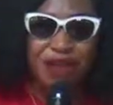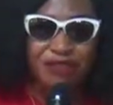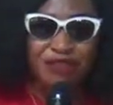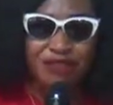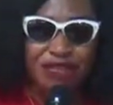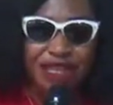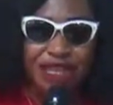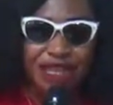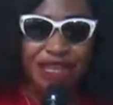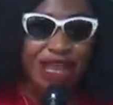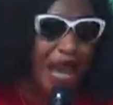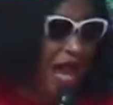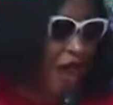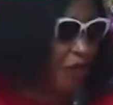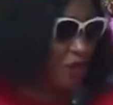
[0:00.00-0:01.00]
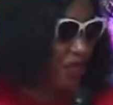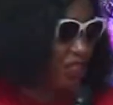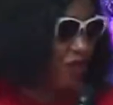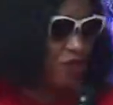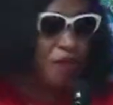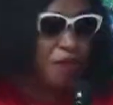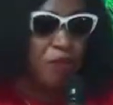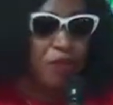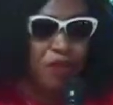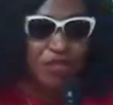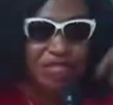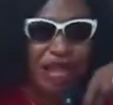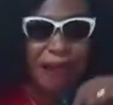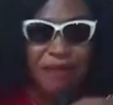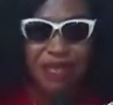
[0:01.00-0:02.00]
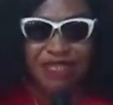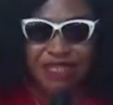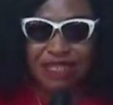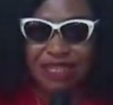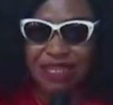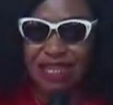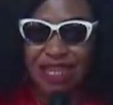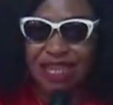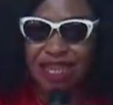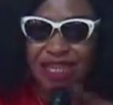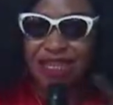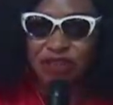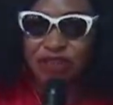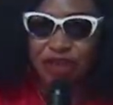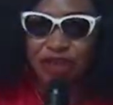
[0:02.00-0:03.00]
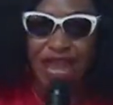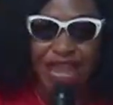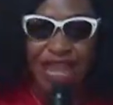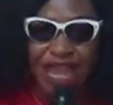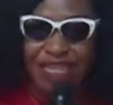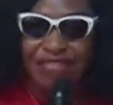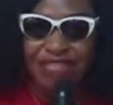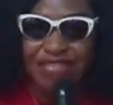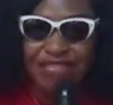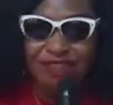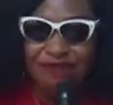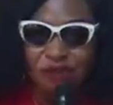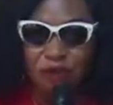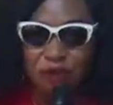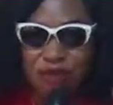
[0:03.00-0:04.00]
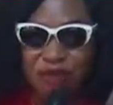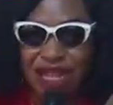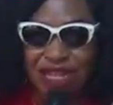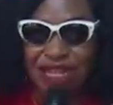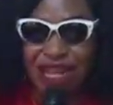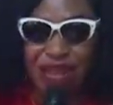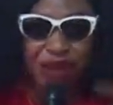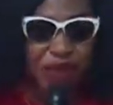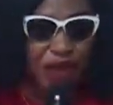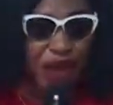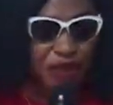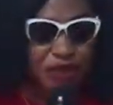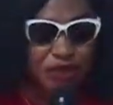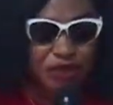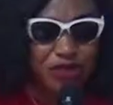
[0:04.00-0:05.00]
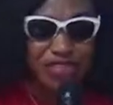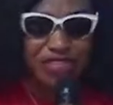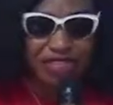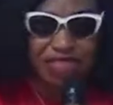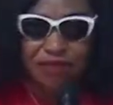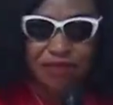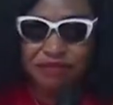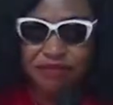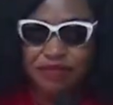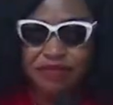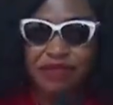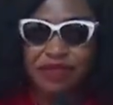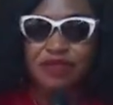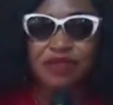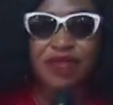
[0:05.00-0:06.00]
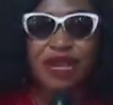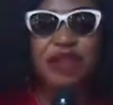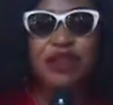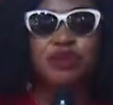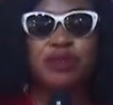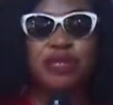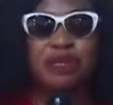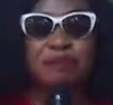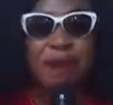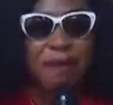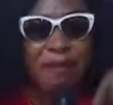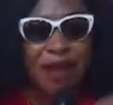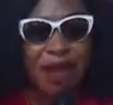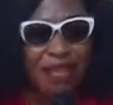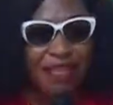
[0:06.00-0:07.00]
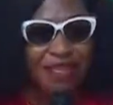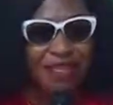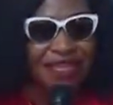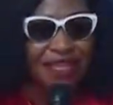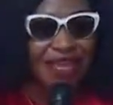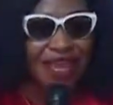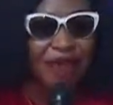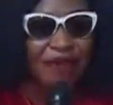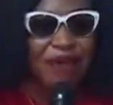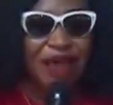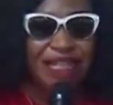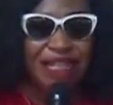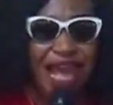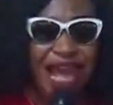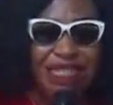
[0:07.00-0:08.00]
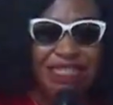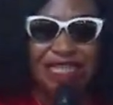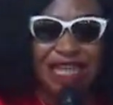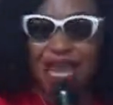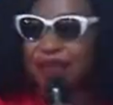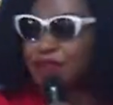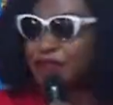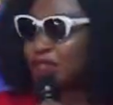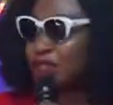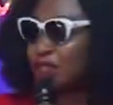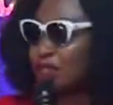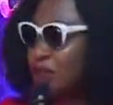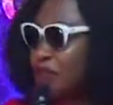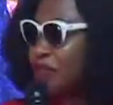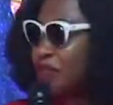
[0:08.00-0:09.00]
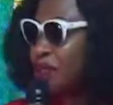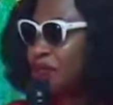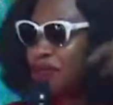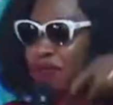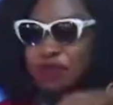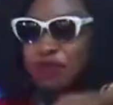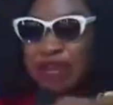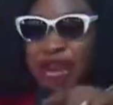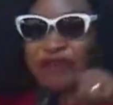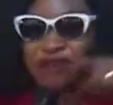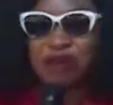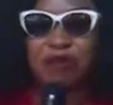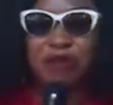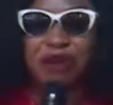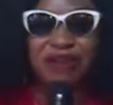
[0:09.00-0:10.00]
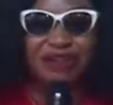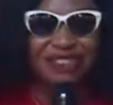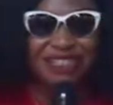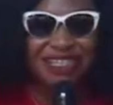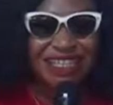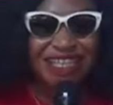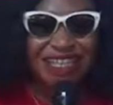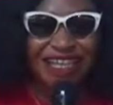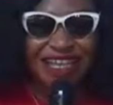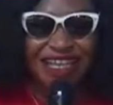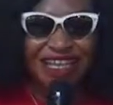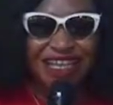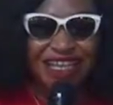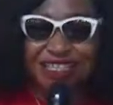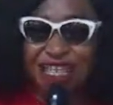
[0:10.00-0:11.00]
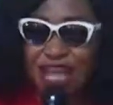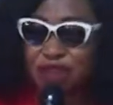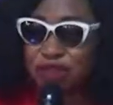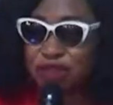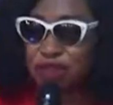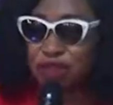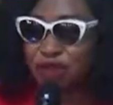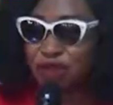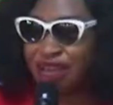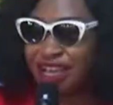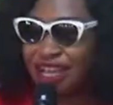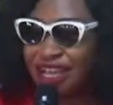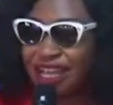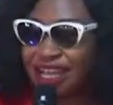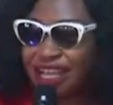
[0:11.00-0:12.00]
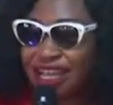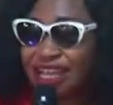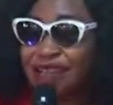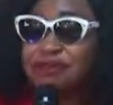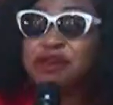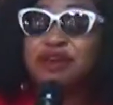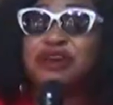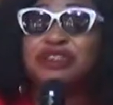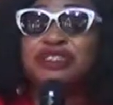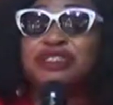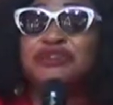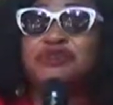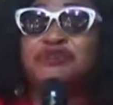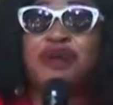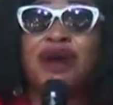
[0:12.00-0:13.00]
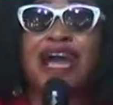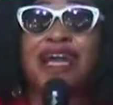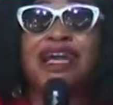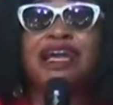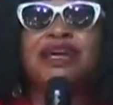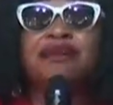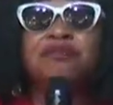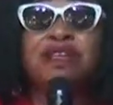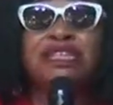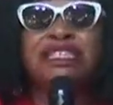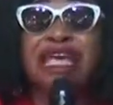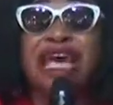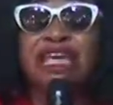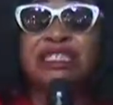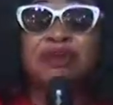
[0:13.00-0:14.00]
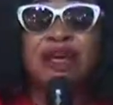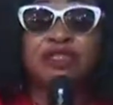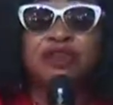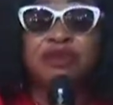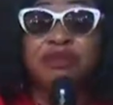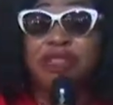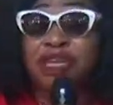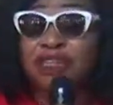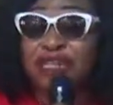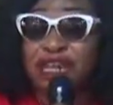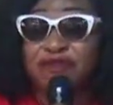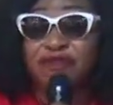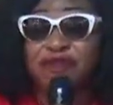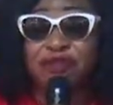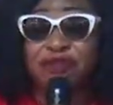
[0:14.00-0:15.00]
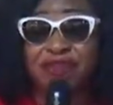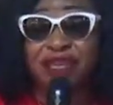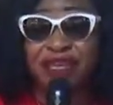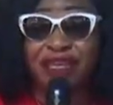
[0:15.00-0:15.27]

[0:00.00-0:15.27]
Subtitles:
today. I will still repost our message. You know, like I did for Mommy Adelabu. I will do the same. So that you will remember. By that time, something good will have come out. Is that not so? Because you are, please expect something great from me.